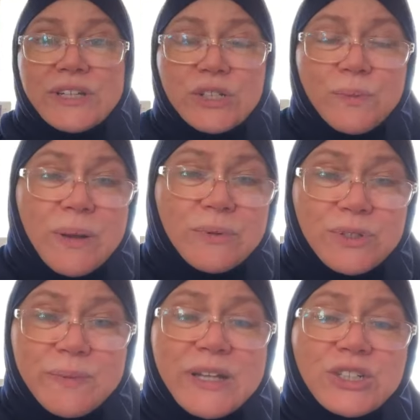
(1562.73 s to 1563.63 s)
so I should probably
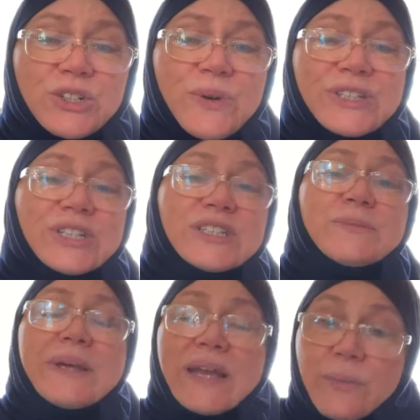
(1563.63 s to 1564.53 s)
respond to your
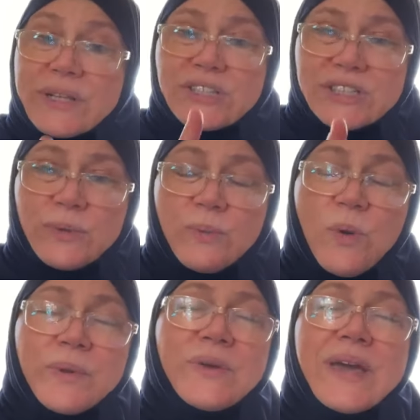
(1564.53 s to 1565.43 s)
questions. And I will, just one
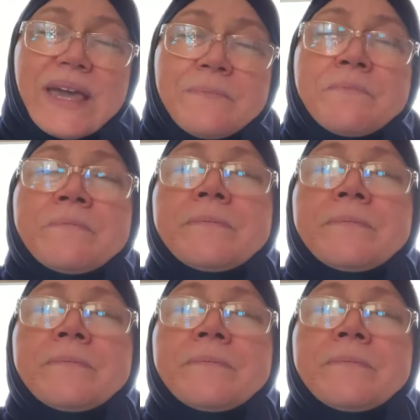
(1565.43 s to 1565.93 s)
moment, okay?